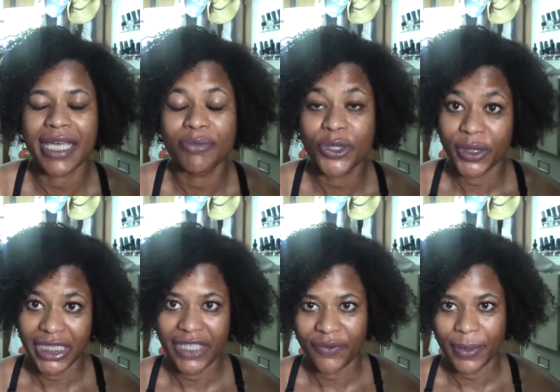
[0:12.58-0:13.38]
doing a
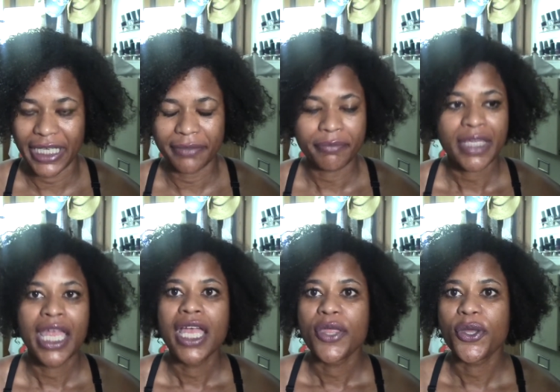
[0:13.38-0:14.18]
giveaway.
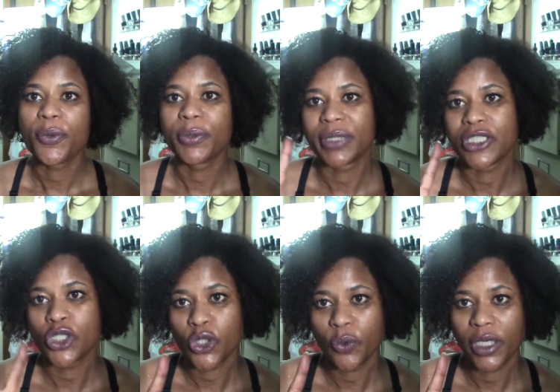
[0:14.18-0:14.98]
There will be
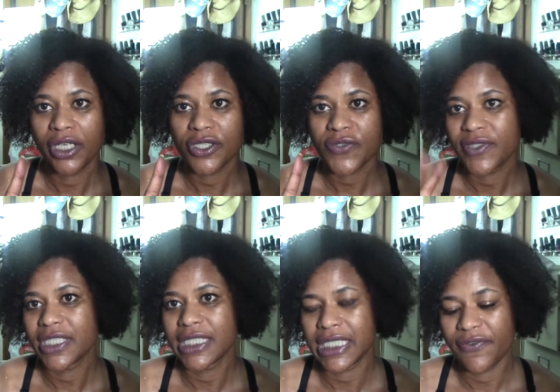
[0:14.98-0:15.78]
two winners for
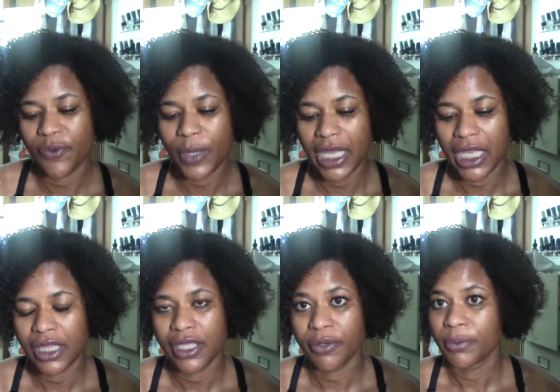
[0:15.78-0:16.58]
this giveaway.
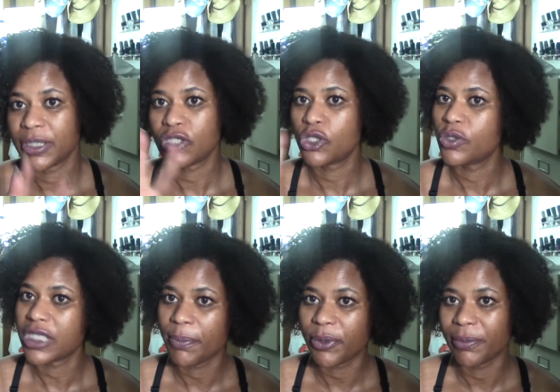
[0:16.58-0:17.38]
There will be two
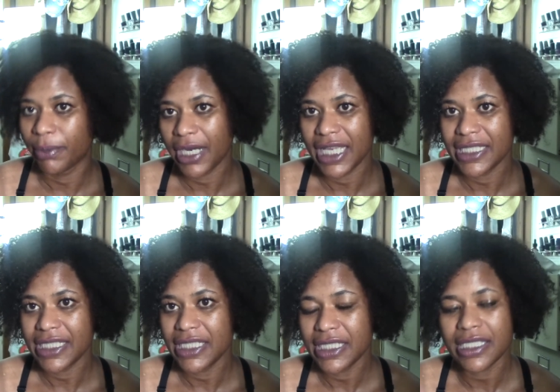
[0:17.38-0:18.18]
separate
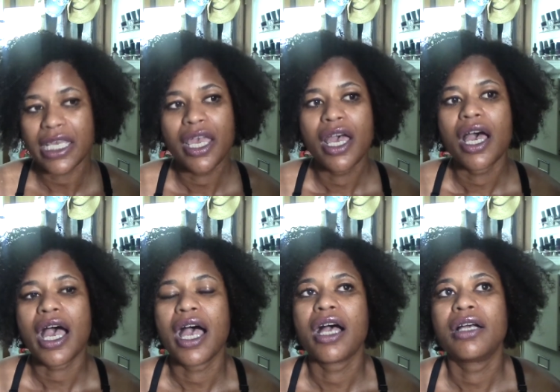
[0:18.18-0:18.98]
prizes.
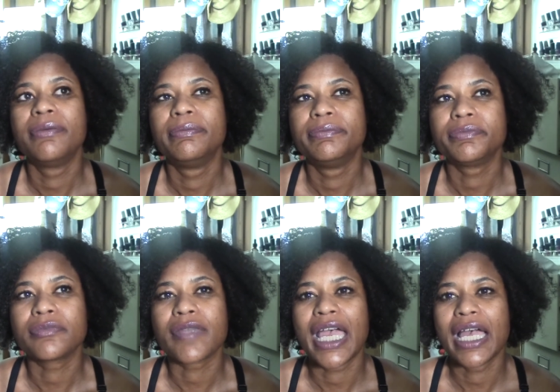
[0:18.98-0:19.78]

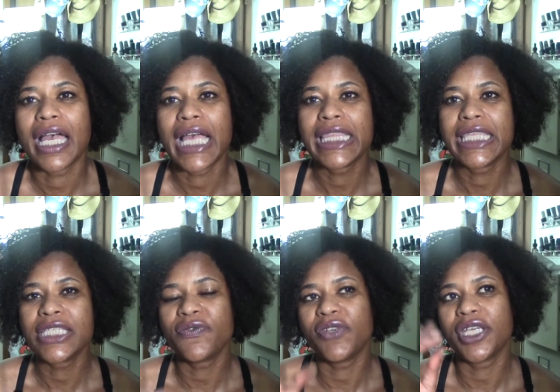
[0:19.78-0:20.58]

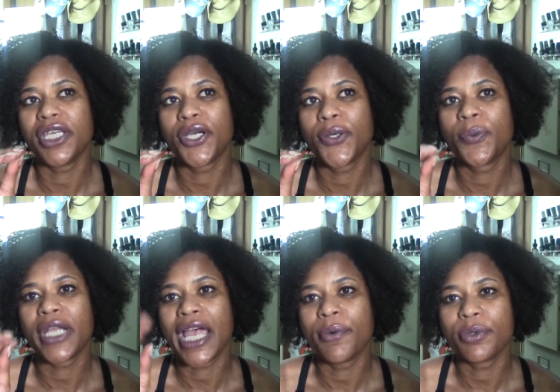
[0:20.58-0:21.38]
This video,
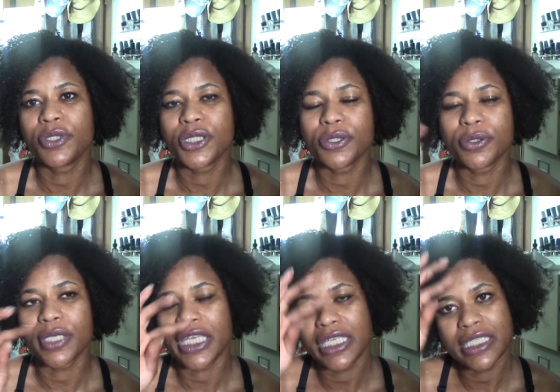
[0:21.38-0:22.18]
what I will do
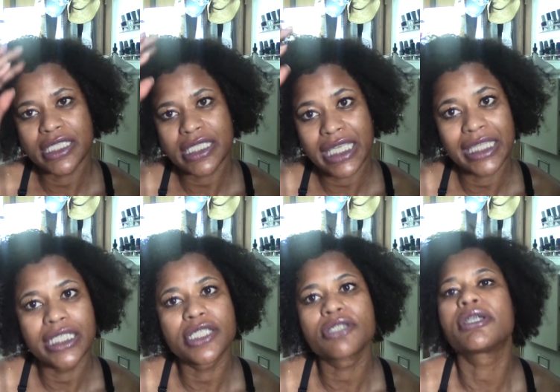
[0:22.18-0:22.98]
is in the
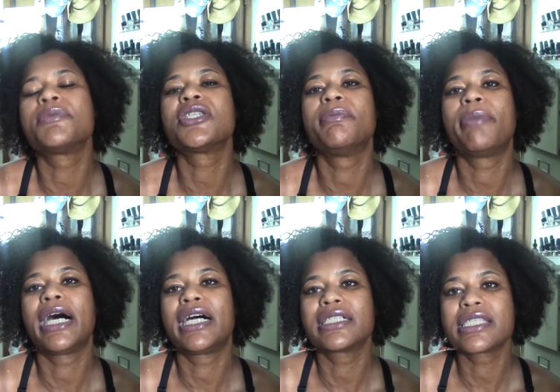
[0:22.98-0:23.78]
description
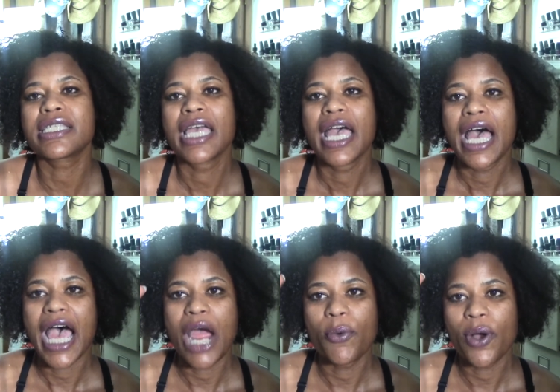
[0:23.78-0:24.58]
box,
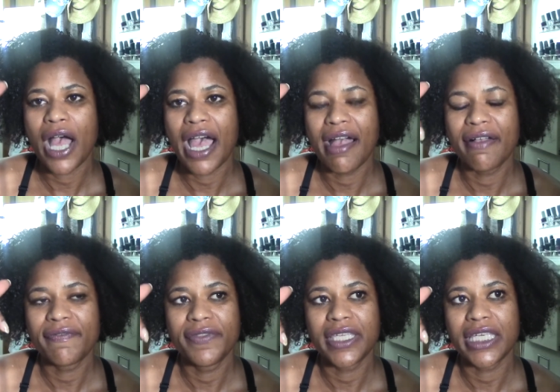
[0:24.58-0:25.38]
I will
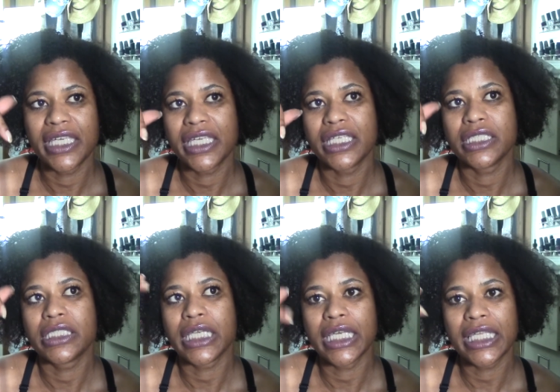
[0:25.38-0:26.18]
have the
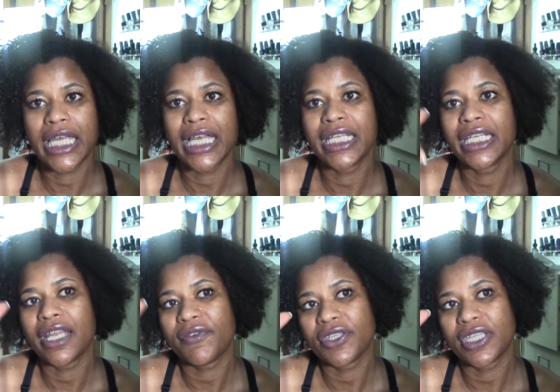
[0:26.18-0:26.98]
deadline and
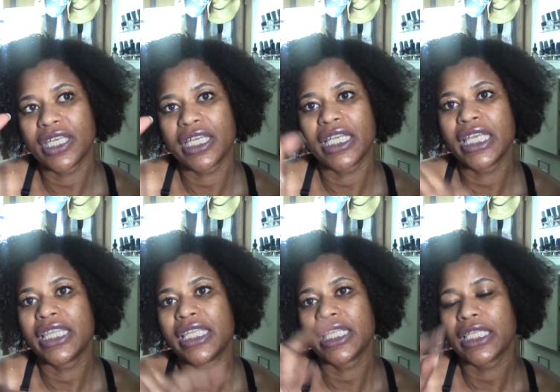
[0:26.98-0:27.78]
everything and
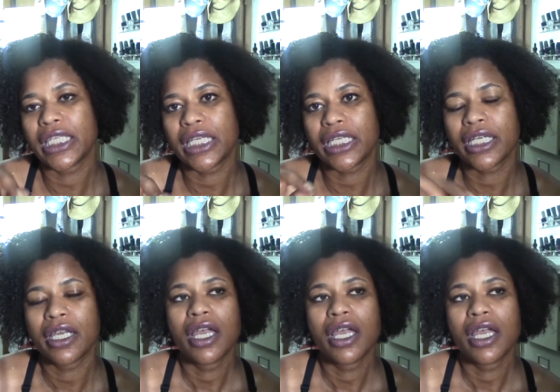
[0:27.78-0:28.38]
then the link